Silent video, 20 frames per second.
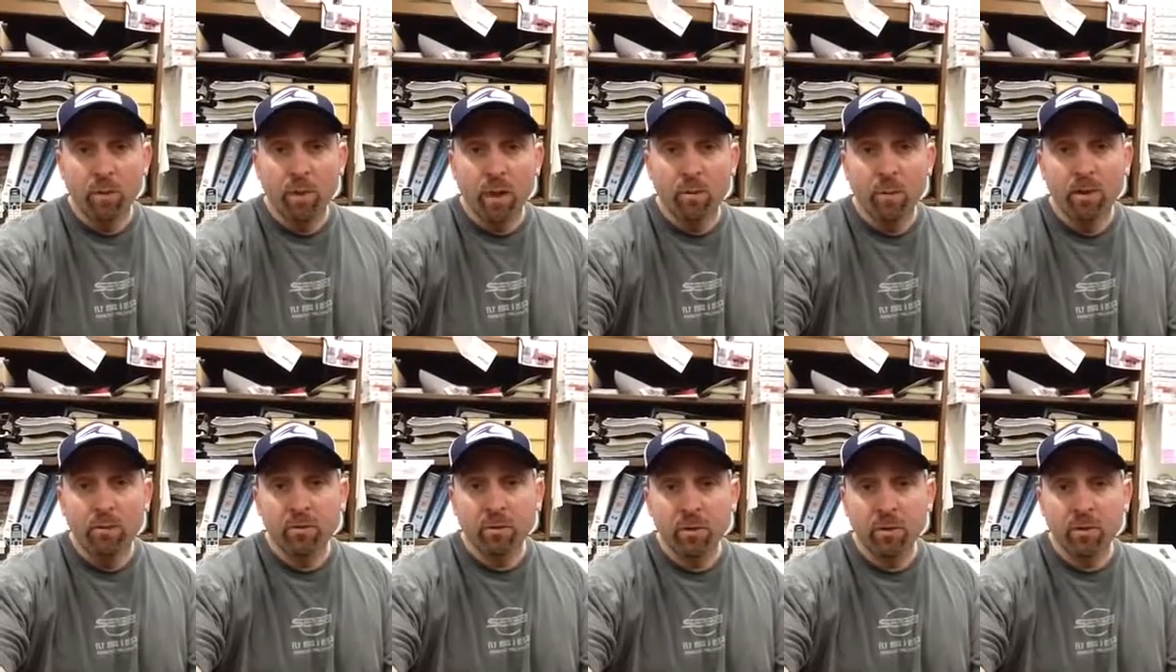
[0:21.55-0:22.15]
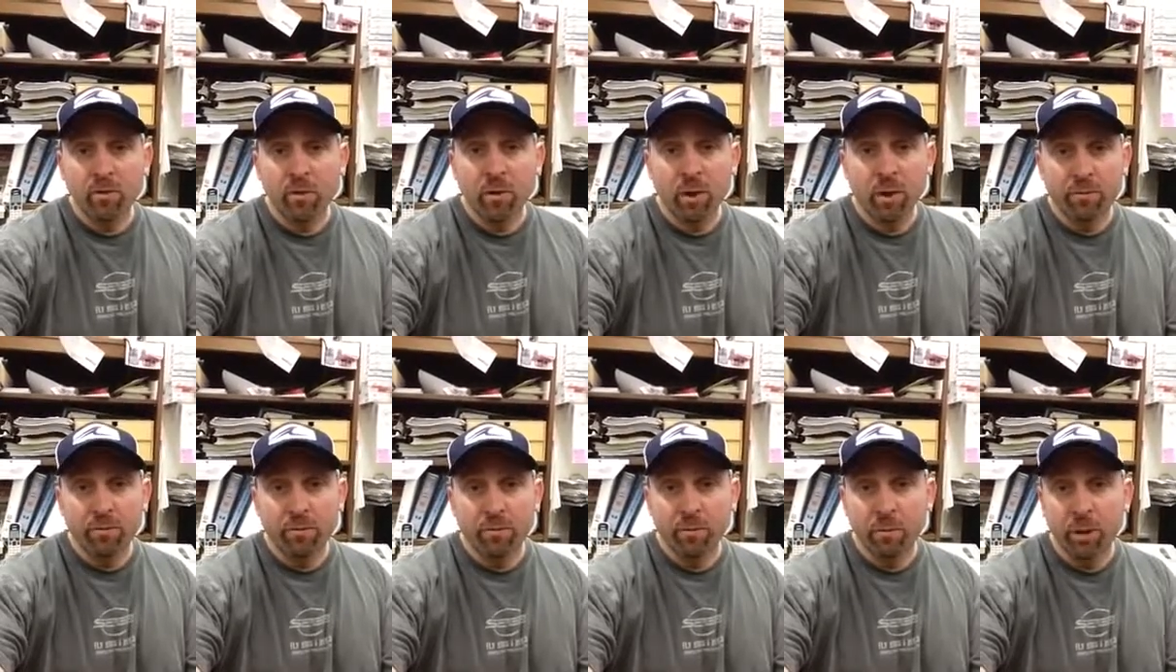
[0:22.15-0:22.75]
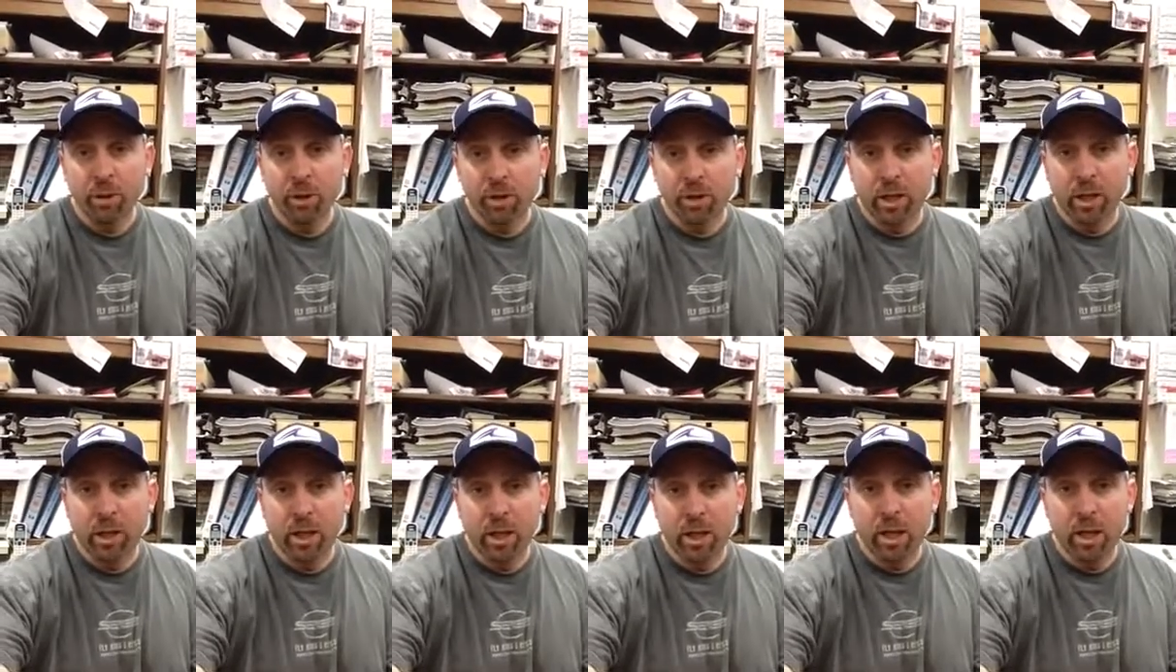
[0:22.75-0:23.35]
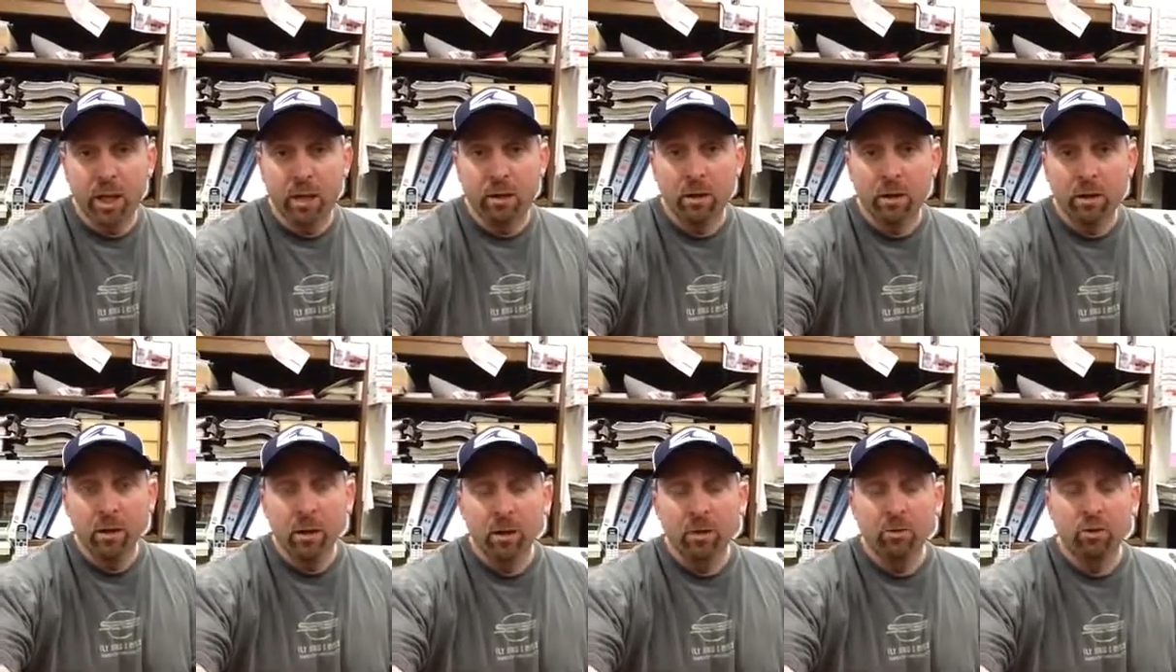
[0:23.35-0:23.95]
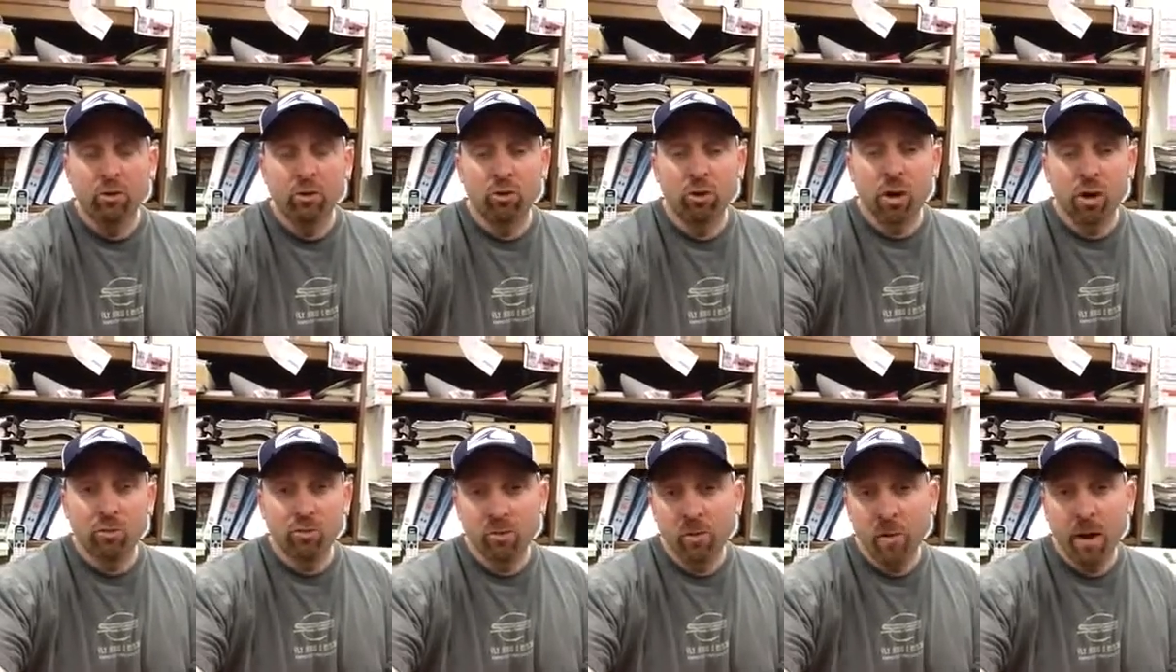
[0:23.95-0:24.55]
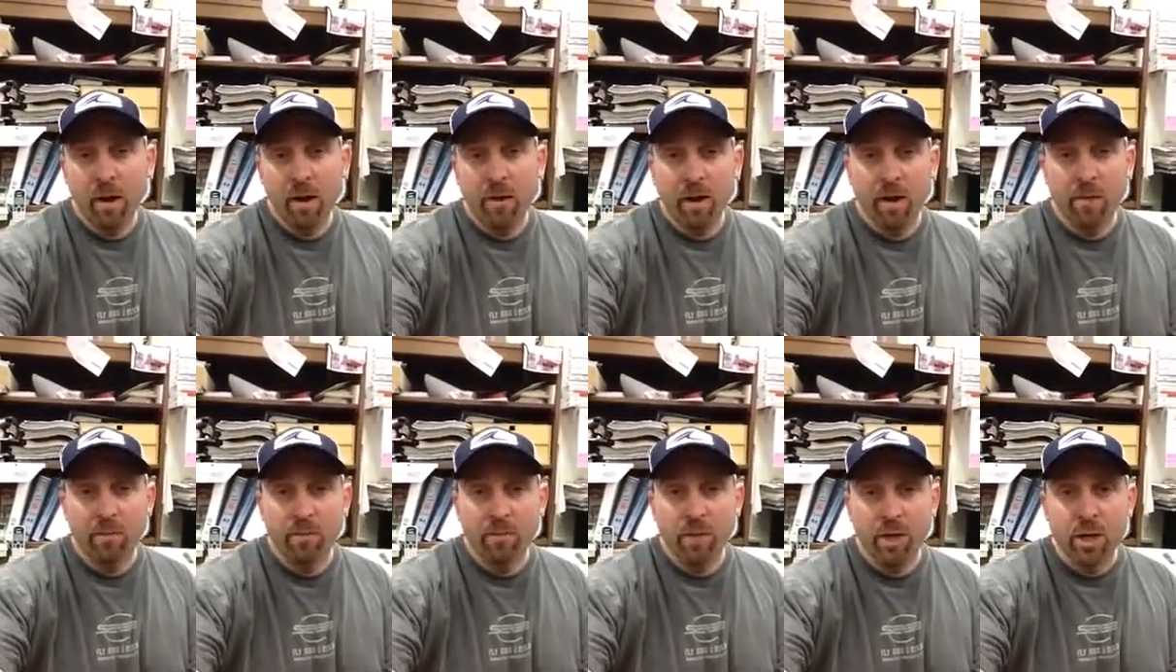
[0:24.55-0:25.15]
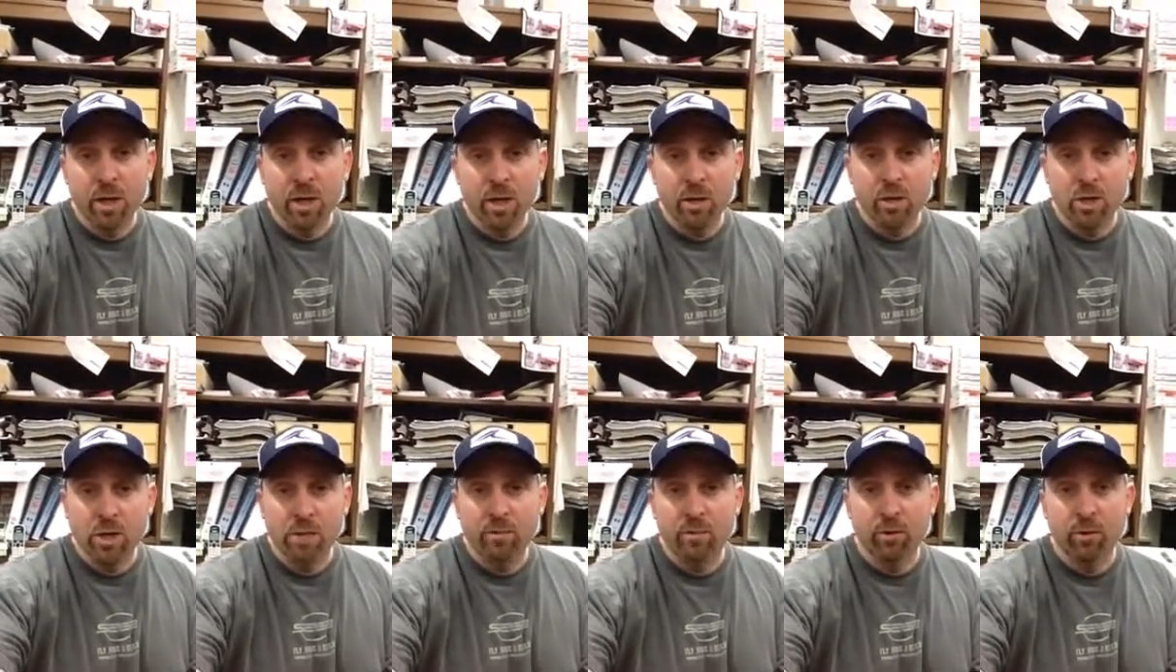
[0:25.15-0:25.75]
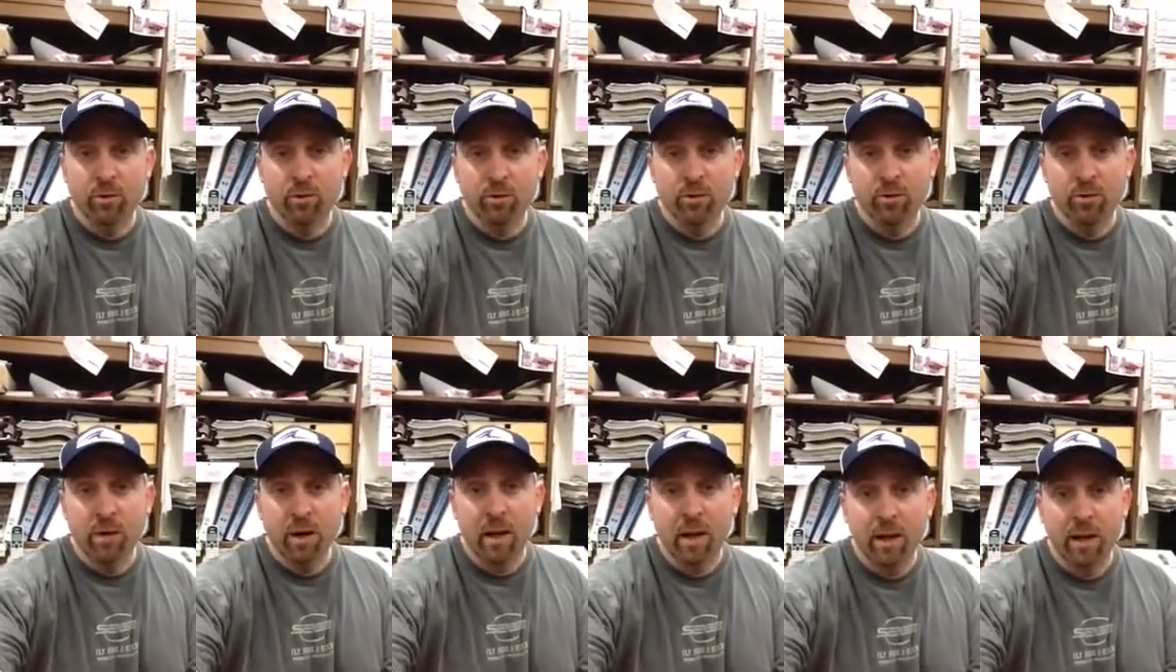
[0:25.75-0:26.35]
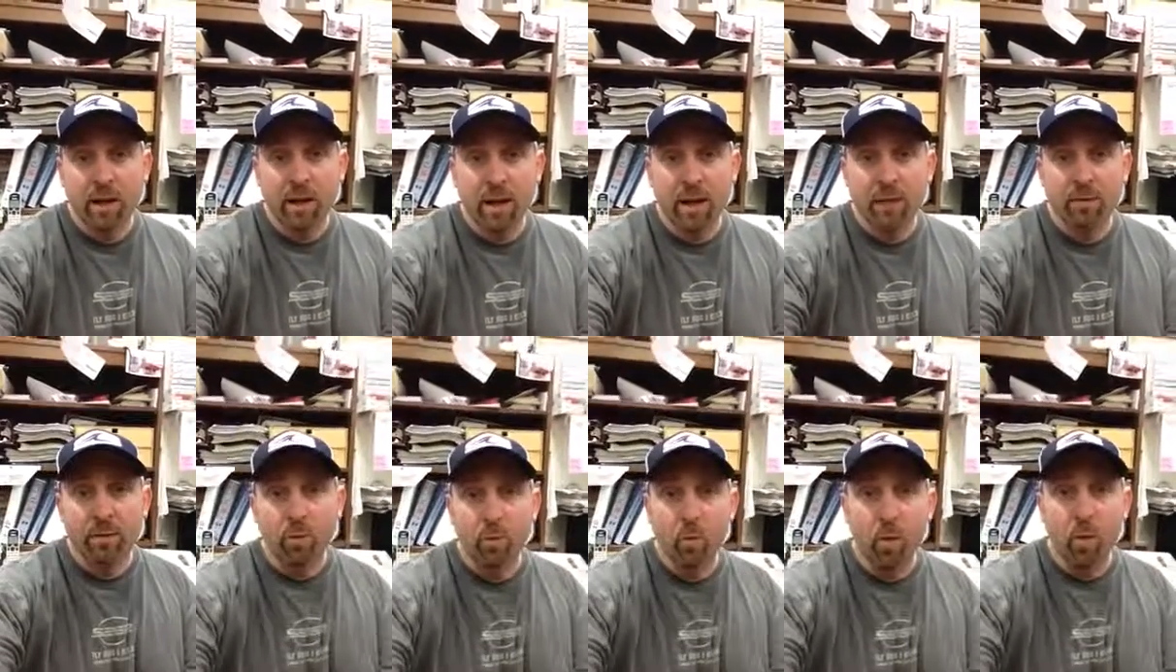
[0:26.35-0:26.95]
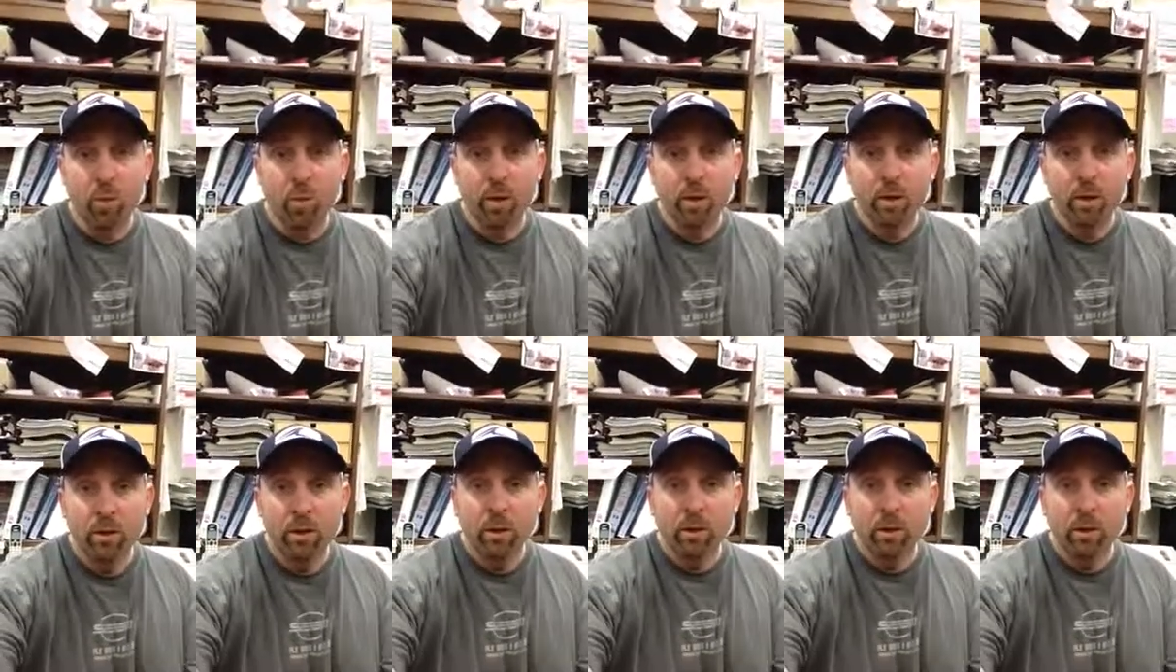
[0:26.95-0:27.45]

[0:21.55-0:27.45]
That means those of you on foot can hit just about every inch of the Housatonic at the moment.